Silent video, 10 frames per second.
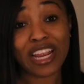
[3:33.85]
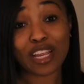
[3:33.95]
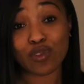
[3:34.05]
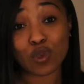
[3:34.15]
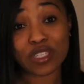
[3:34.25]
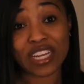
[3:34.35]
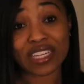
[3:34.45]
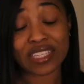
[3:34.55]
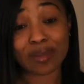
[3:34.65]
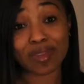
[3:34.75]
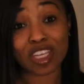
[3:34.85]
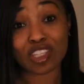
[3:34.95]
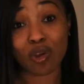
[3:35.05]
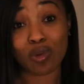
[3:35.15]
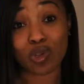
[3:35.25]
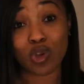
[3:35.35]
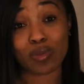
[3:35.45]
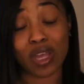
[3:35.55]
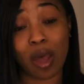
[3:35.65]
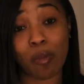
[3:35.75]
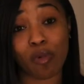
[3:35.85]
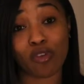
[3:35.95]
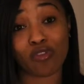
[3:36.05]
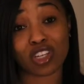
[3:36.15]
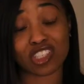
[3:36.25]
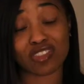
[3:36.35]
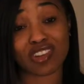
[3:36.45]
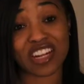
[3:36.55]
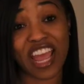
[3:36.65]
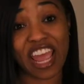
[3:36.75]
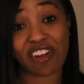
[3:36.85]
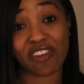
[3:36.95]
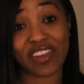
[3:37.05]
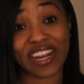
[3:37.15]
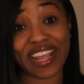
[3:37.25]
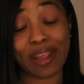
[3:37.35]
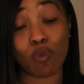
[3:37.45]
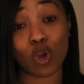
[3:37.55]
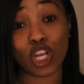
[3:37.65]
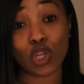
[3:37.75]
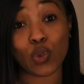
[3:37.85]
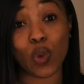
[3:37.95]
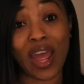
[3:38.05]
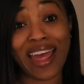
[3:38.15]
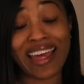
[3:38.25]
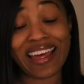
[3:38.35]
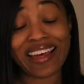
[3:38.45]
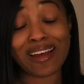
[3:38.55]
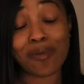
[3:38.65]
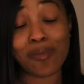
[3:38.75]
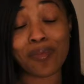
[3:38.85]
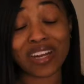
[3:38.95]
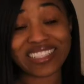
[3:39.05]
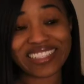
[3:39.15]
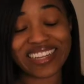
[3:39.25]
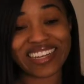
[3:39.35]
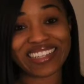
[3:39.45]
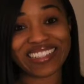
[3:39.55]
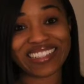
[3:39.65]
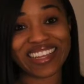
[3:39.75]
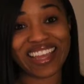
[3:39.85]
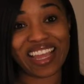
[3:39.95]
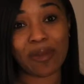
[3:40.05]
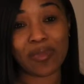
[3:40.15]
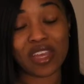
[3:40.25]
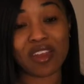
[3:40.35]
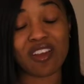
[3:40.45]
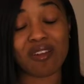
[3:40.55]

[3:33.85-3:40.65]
If you chase him, then he's only going to become more frustrated, aggravated, and want you much less and be